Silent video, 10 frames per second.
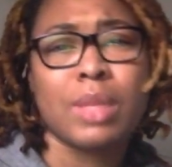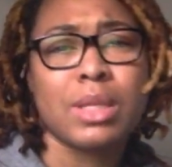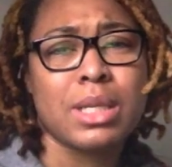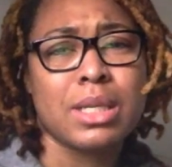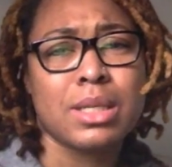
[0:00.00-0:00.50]

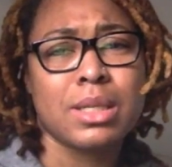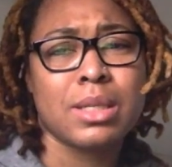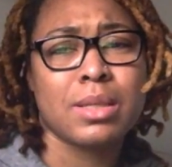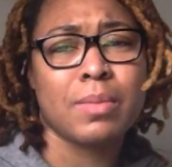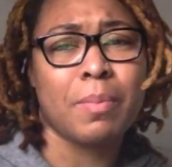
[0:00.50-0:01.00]
this
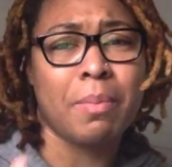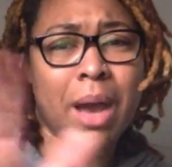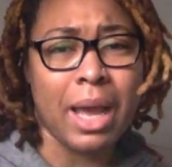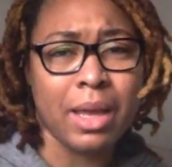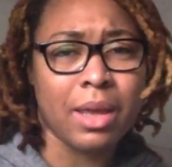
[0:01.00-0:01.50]
is
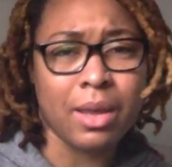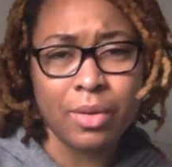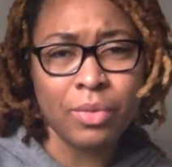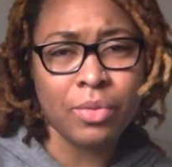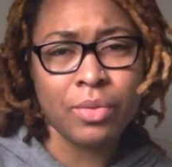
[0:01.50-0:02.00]
my
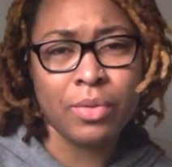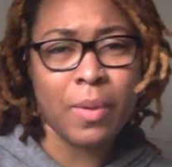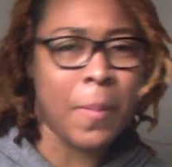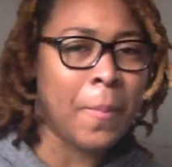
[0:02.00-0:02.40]
gift,